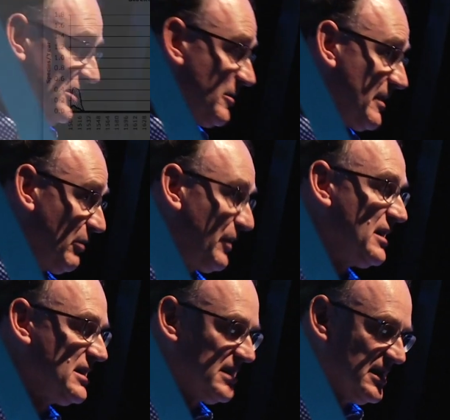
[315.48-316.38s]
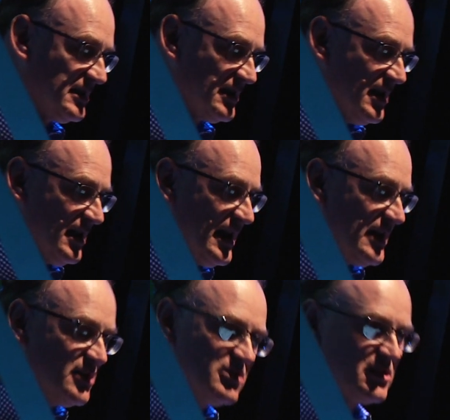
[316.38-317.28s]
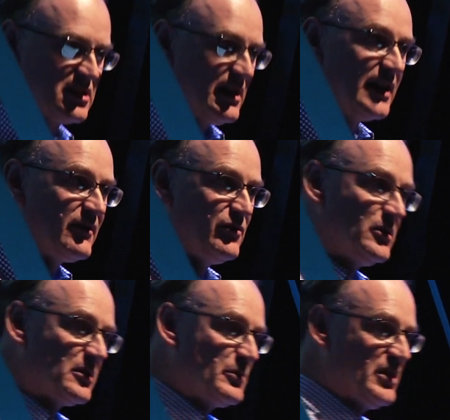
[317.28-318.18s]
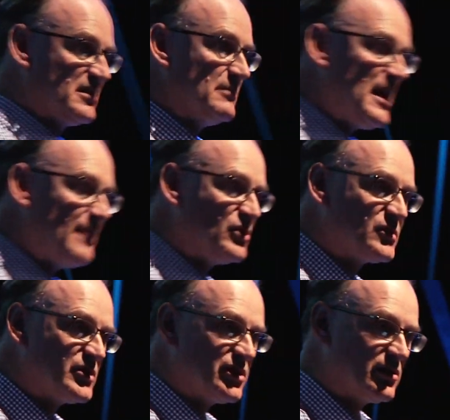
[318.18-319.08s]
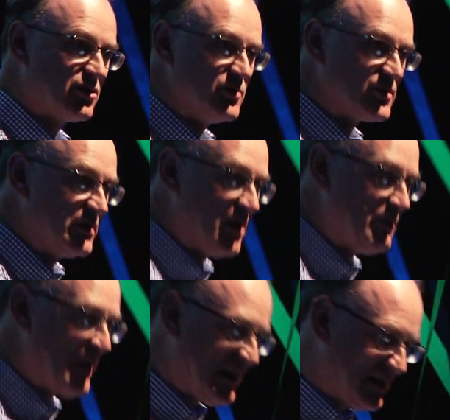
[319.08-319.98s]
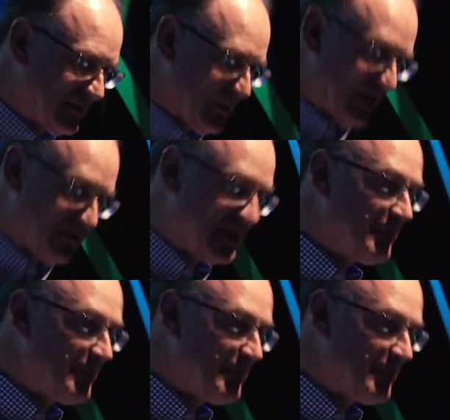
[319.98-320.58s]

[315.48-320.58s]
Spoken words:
lot of people think it is. It looks like, if you look at birds and mammals, which are the groups we know best about, that